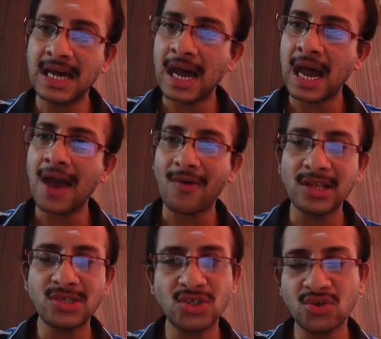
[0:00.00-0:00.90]
have
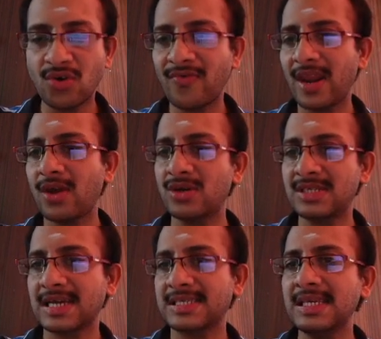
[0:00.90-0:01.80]
also shown very good
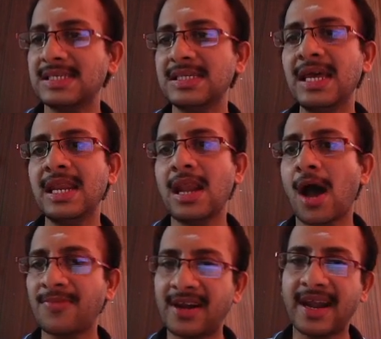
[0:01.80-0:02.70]
success in
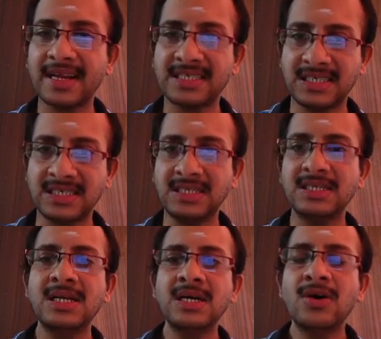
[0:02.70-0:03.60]
object detection.
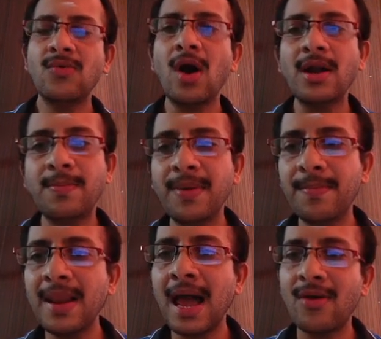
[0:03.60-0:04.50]
What
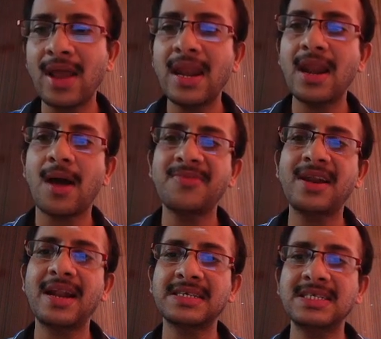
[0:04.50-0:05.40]
people have done in
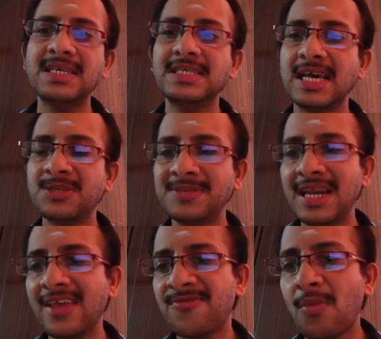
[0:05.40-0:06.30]
object detection is,
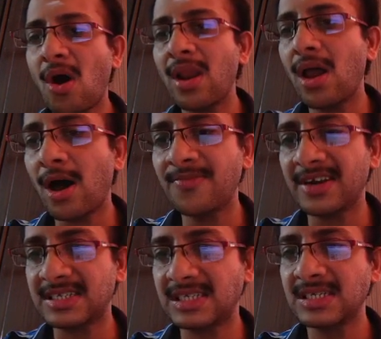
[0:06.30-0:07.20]
especially small
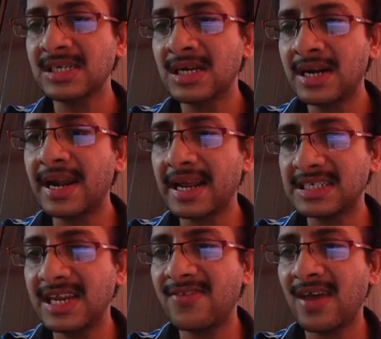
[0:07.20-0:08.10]
objects
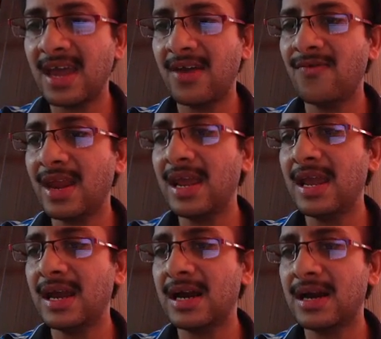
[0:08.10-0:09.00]
detection is a
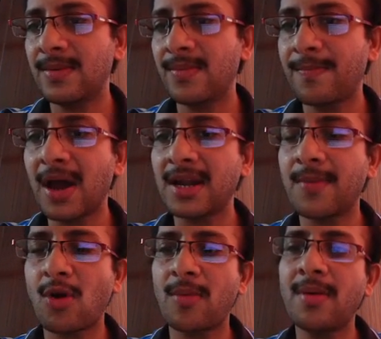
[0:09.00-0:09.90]
very important
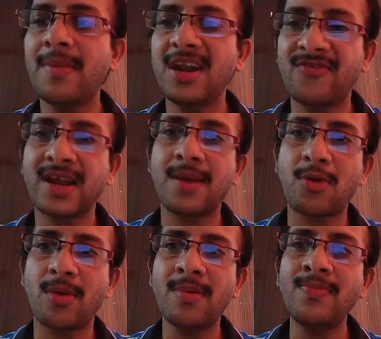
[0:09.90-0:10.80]
problem and difficult
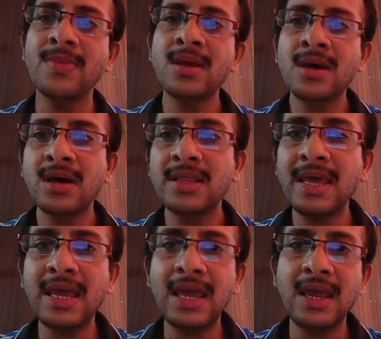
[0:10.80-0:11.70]
problem.
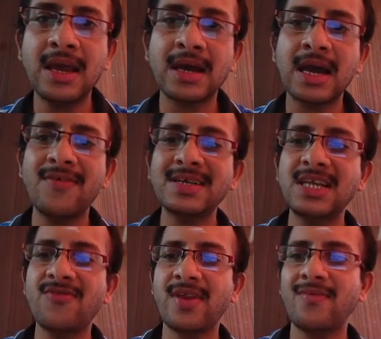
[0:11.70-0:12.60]
The
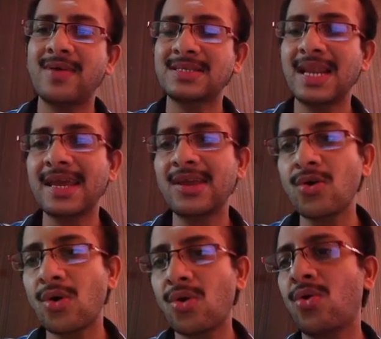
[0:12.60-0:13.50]
conventional frameworks like
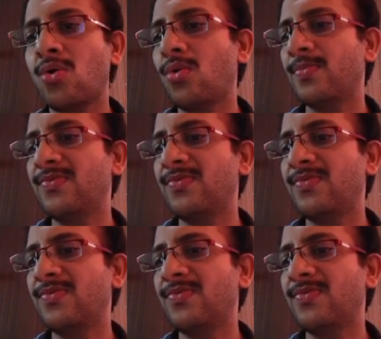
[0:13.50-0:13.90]
YOLO